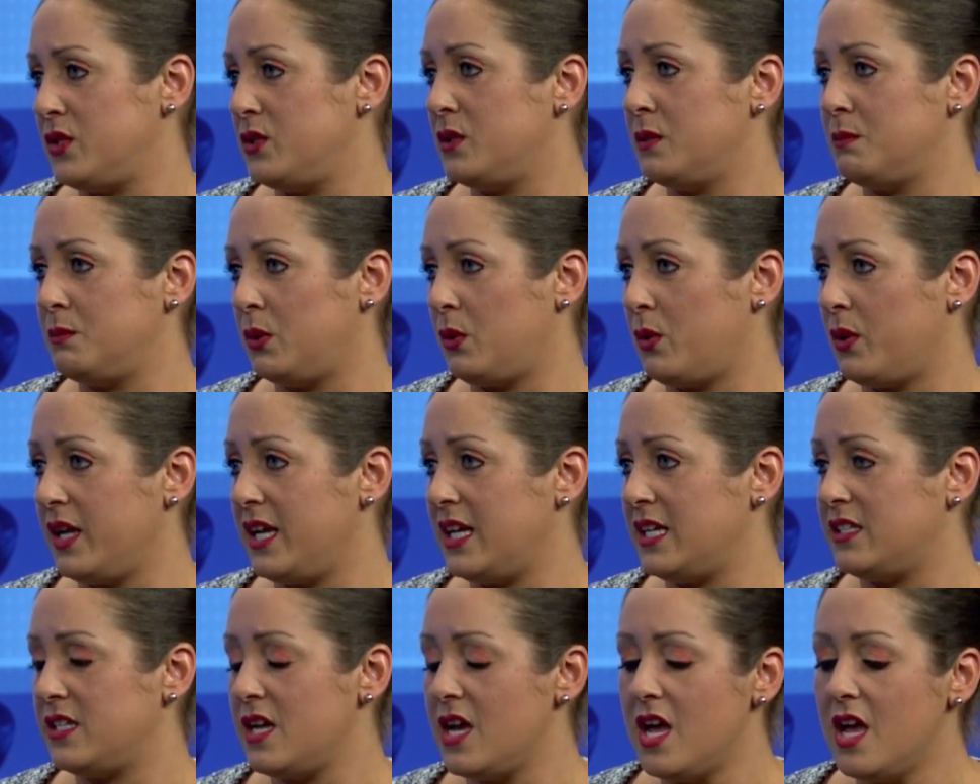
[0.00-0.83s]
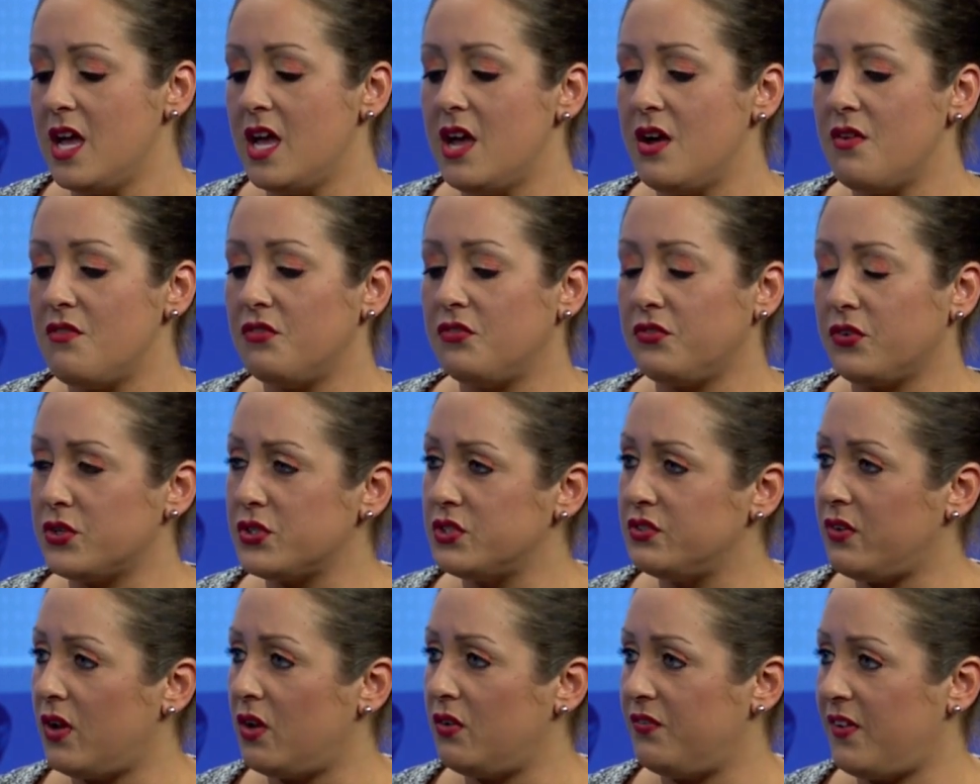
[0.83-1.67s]
to employees first
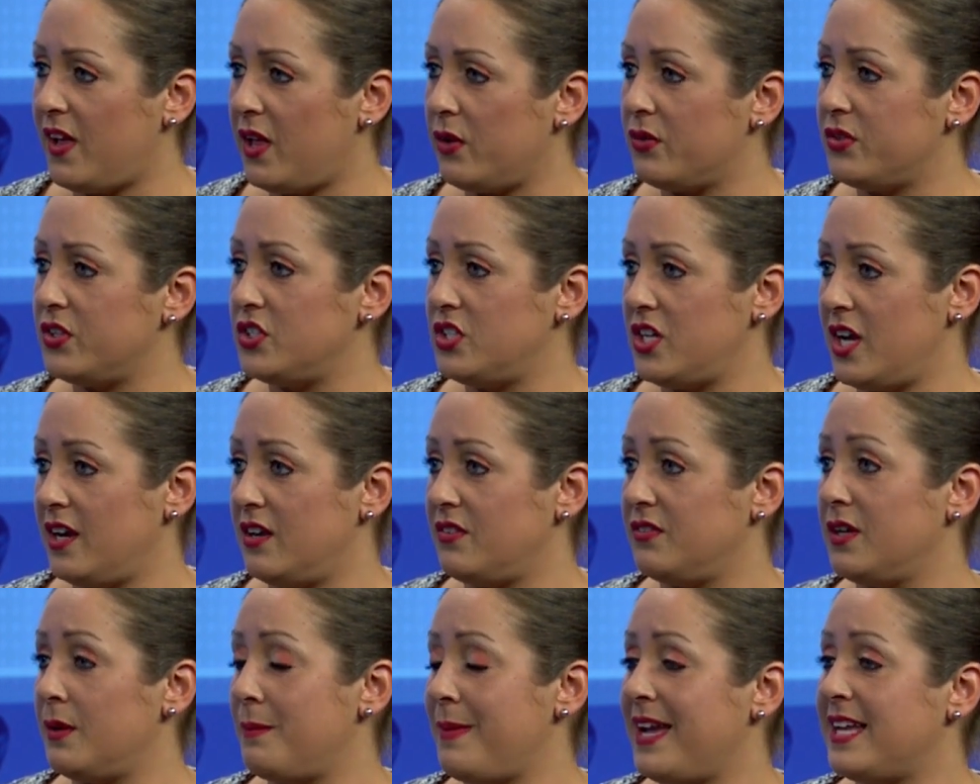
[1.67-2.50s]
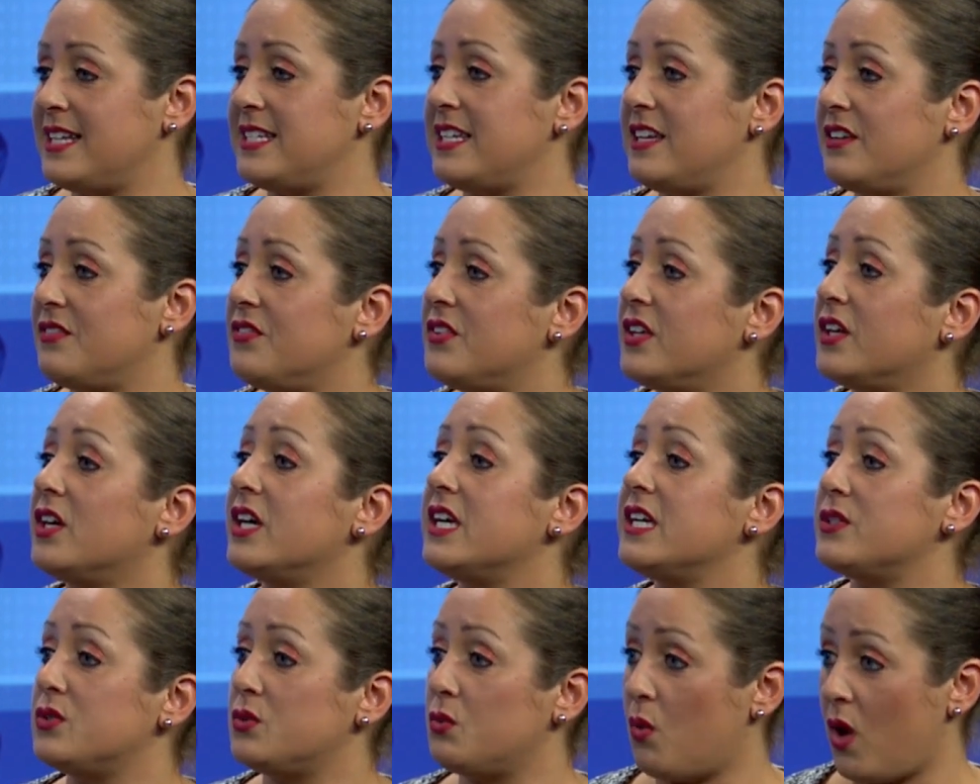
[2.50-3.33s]
of all, follow the chain of command if there
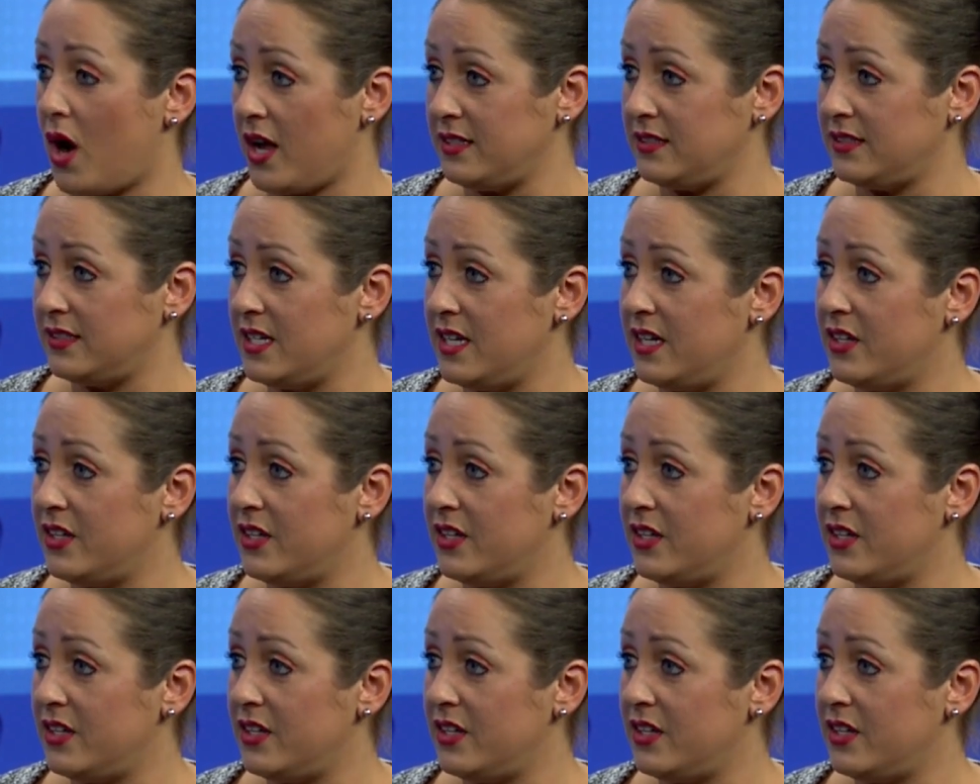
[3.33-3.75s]
is one.